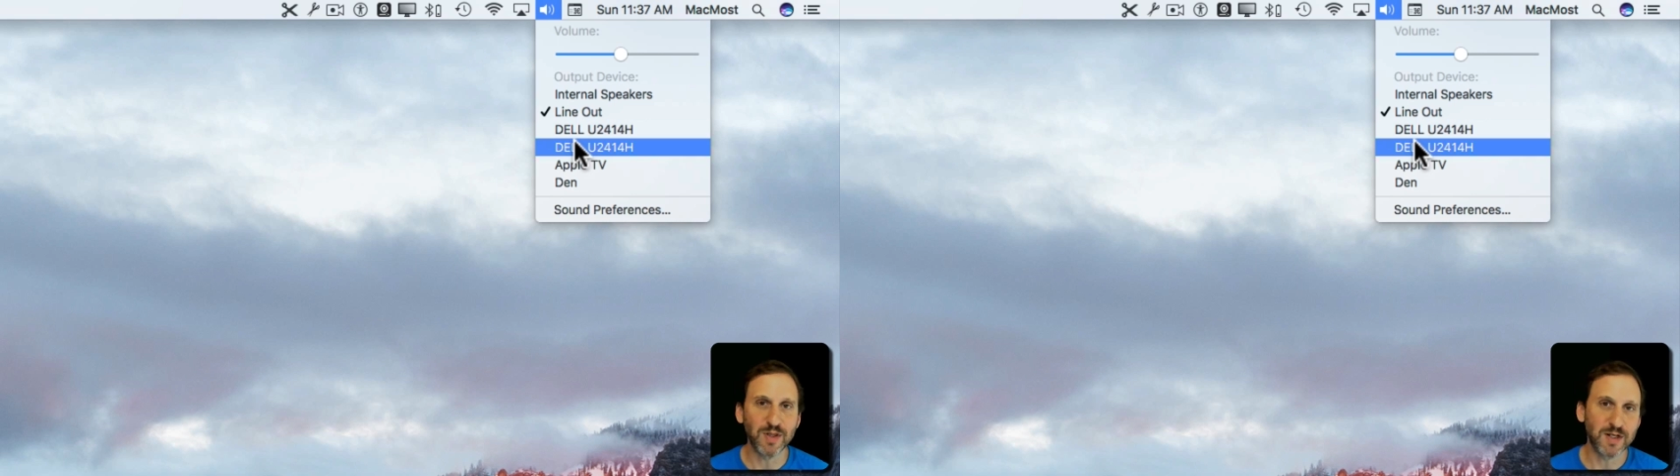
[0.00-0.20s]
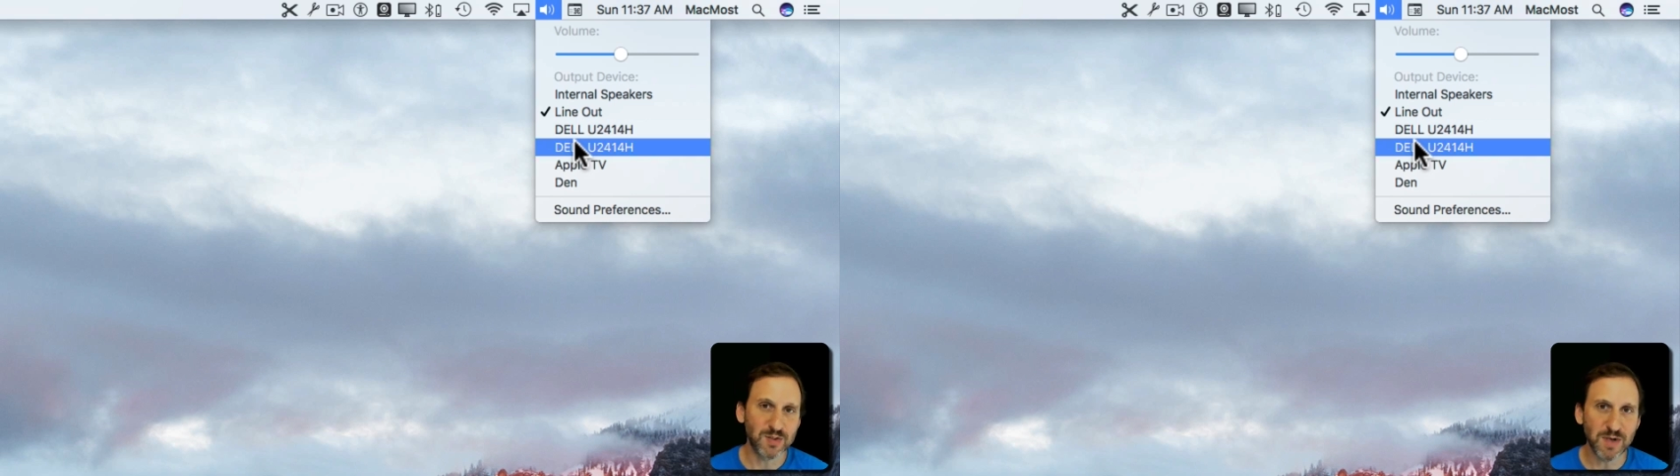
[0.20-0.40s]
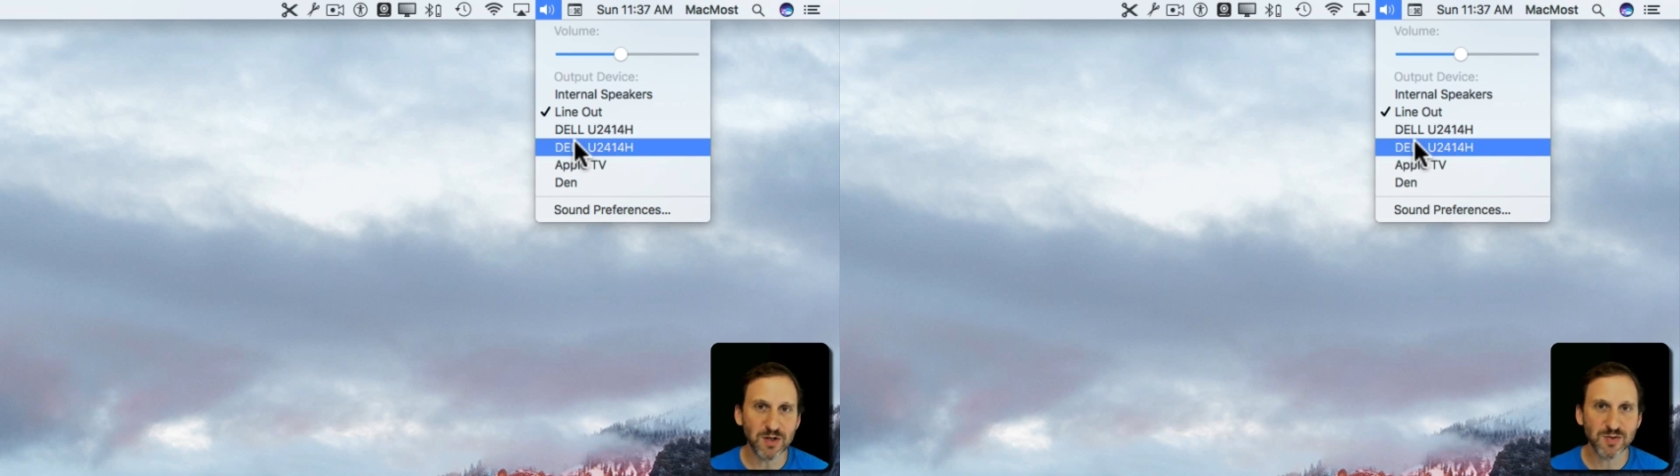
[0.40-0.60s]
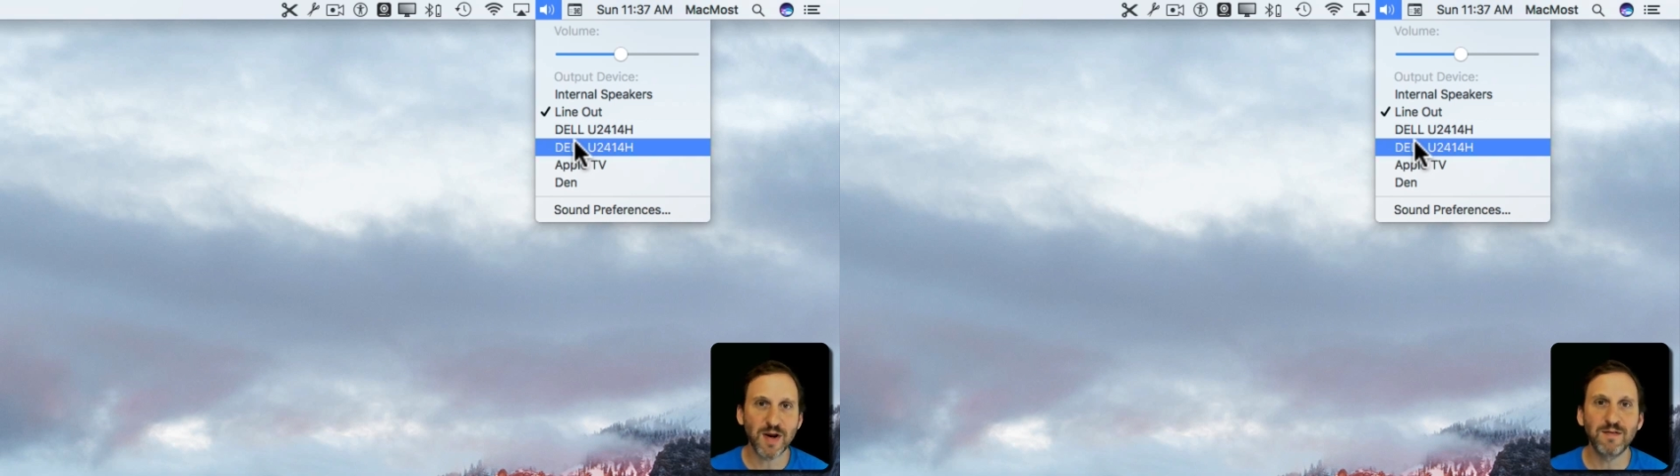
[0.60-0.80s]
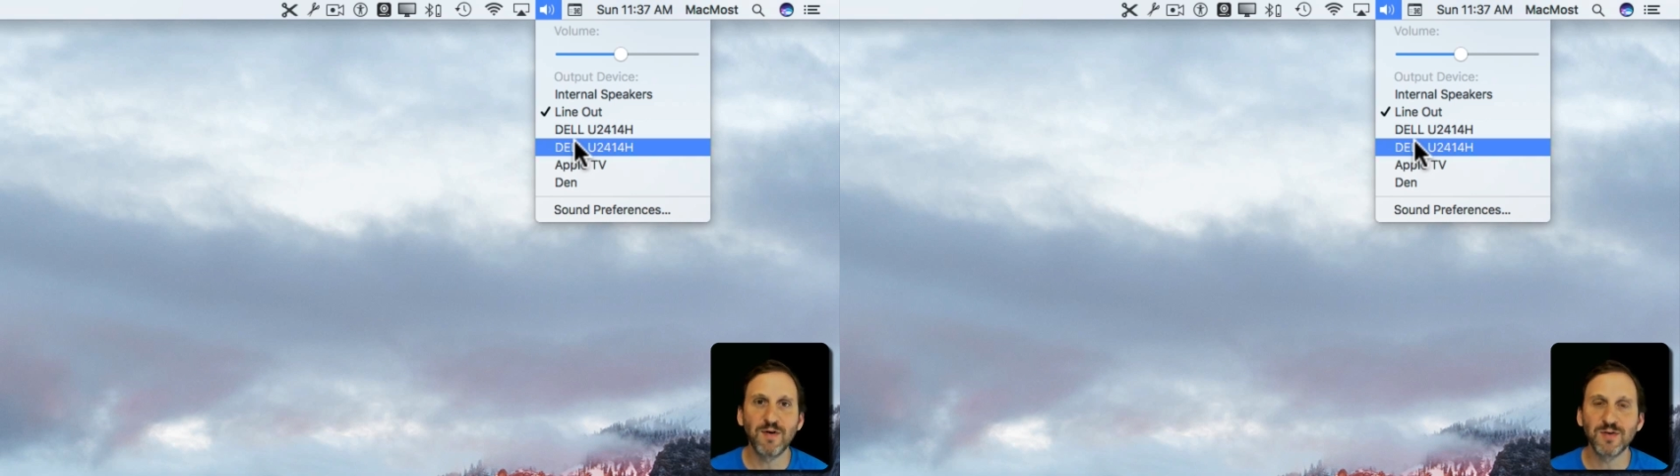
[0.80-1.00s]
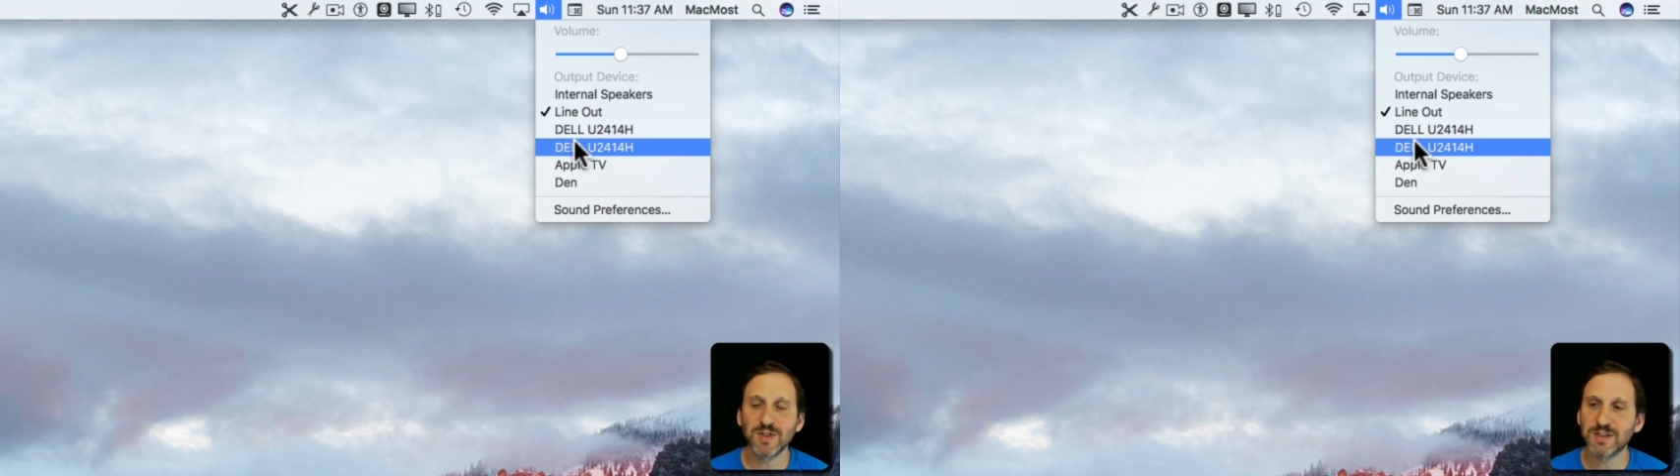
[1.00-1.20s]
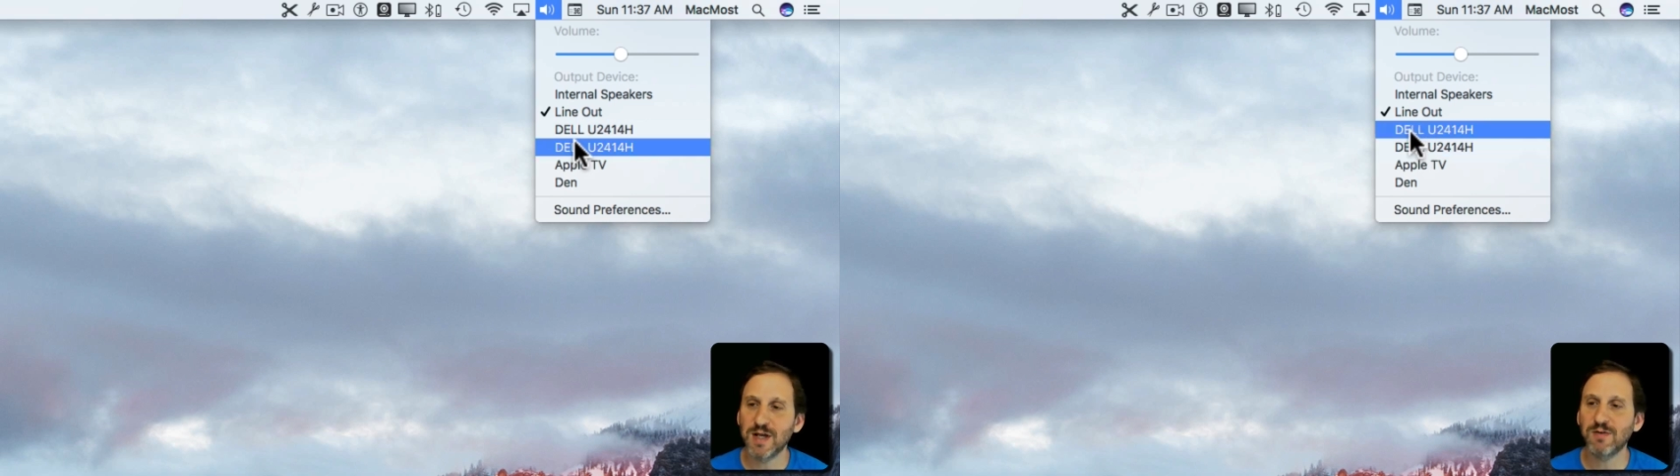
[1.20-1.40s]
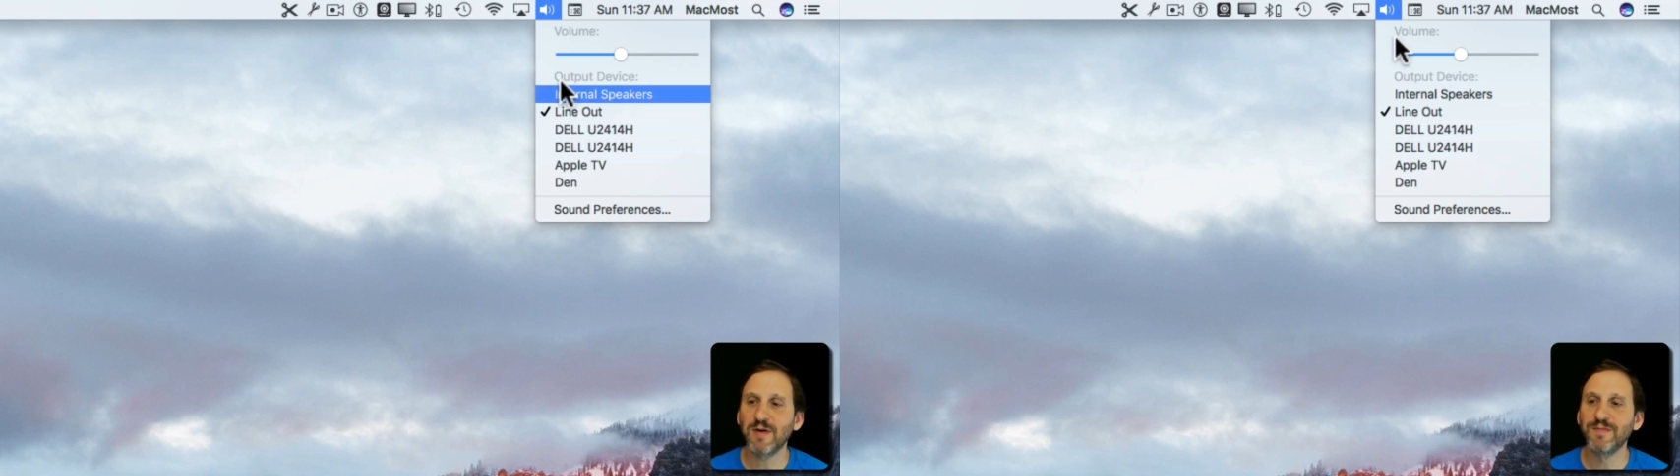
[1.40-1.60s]
like speakers or headphones,
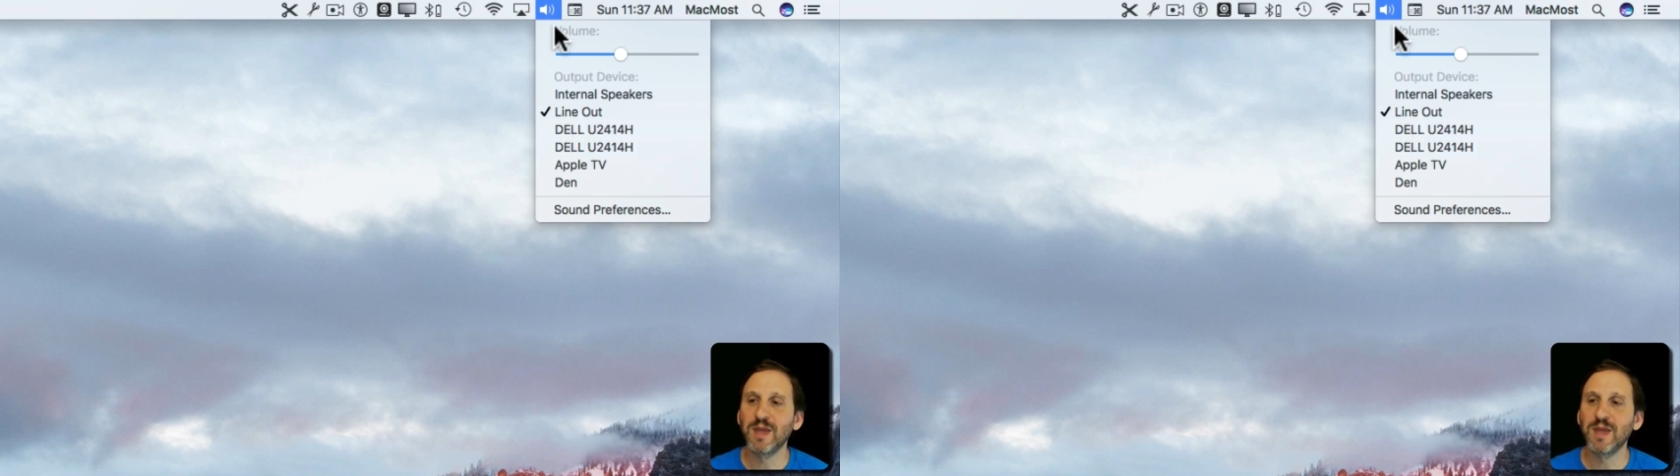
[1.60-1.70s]
etc.